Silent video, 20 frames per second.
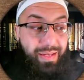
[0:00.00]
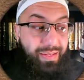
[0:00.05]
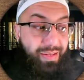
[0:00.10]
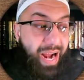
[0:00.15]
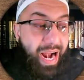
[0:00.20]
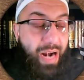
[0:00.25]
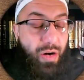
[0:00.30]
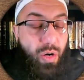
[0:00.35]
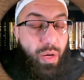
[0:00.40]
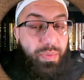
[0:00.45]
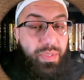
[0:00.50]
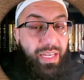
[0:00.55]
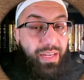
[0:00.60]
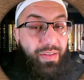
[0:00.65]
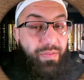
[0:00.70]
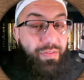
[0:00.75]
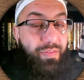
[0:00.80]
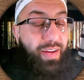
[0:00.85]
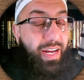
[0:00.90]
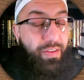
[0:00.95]
Arabs,
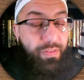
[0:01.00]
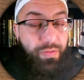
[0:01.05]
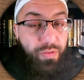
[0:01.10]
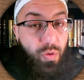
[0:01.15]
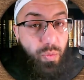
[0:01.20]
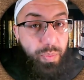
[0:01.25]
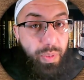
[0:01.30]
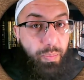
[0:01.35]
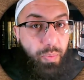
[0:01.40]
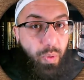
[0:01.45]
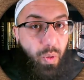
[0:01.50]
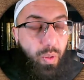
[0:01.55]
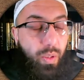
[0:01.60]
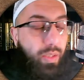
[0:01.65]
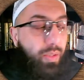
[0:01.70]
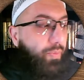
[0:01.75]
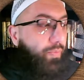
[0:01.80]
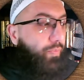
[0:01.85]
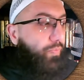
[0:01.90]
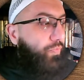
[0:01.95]
very few people
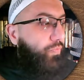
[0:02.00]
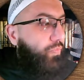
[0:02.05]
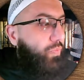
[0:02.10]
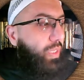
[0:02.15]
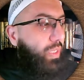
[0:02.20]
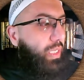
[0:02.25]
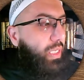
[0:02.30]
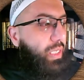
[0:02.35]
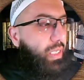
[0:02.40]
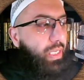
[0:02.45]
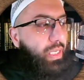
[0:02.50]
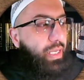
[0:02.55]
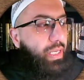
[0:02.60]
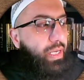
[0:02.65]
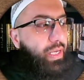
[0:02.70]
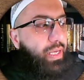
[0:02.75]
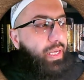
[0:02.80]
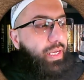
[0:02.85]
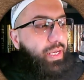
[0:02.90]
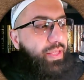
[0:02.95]

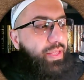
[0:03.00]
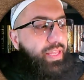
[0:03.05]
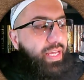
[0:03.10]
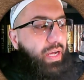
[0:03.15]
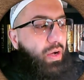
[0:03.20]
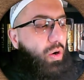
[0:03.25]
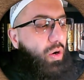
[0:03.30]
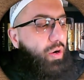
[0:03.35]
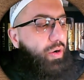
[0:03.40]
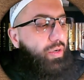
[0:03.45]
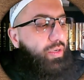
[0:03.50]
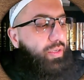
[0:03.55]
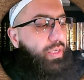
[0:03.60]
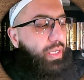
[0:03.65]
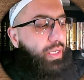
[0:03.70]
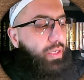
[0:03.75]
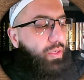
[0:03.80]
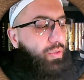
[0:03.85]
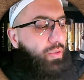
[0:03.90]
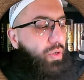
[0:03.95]
that are,
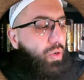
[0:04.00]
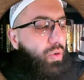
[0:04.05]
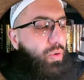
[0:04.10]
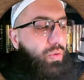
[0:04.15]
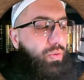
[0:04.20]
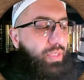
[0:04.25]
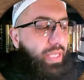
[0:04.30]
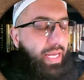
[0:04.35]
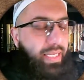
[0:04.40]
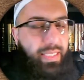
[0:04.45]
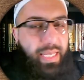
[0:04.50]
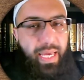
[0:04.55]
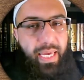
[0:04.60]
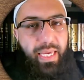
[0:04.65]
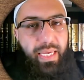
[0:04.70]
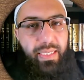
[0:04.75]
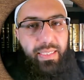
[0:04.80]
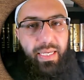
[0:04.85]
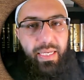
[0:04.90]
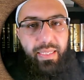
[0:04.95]
you know,
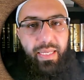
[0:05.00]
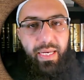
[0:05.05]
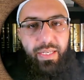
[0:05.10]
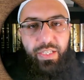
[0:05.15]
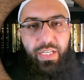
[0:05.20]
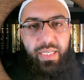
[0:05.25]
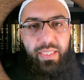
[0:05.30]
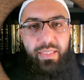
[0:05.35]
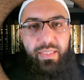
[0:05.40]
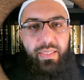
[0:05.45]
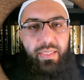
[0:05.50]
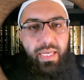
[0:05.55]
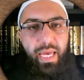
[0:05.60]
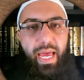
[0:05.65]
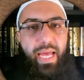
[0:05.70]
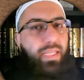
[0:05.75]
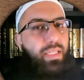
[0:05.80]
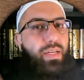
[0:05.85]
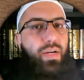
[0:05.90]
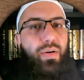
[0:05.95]
they just
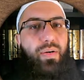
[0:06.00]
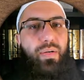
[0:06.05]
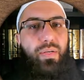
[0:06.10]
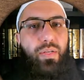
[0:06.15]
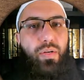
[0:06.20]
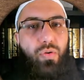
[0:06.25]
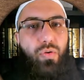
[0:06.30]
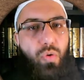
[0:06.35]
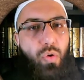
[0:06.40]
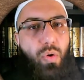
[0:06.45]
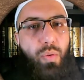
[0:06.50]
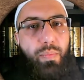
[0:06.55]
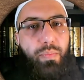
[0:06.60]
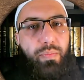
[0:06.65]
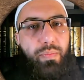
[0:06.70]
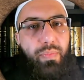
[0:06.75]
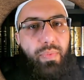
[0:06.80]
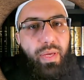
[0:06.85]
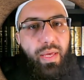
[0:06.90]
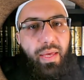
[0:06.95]
enter the room
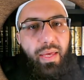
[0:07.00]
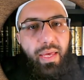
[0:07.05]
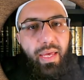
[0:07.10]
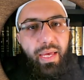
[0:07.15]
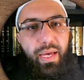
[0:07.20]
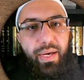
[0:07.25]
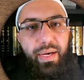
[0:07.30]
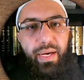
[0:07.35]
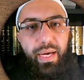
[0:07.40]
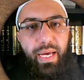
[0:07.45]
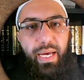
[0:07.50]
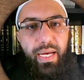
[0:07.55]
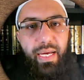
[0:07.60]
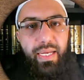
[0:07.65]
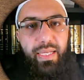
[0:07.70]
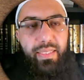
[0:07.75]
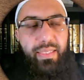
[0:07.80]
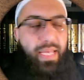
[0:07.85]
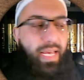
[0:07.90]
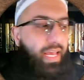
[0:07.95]

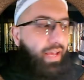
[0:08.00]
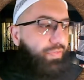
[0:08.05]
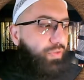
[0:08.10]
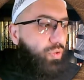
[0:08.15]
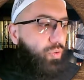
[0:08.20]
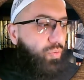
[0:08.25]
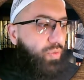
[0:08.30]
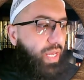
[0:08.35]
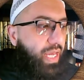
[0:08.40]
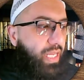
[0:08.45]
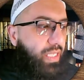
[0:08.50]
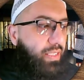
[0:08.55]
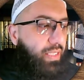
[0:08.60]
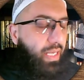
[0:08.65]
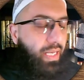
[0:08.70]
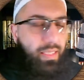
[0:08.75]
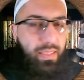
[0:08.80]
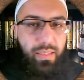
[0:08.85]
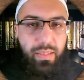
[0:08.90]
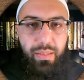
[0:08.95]
and they have to read,
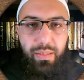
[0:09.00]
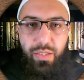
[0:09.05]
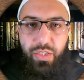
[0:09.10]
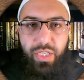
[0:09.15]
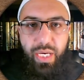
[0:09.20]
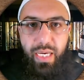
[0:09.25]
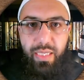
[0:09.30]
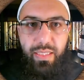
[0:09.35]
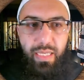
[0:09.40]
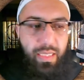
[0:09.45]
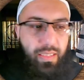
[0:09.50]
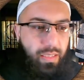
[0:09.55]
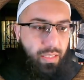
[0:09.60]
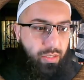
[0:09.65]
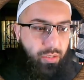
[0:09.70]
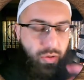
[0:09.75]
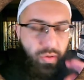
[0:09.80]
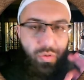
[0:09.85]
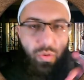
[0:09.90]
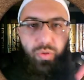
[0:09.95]
and the sheikh
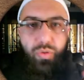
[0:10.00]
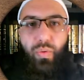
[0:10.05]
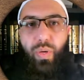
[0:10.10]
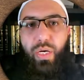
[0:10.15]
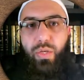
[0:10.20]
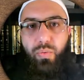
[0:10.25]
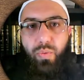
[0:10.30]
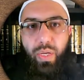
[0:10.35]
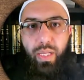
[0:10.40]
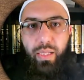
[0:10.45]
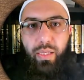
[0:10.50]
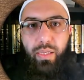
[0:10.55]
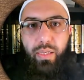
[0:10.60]
says you're doing it well.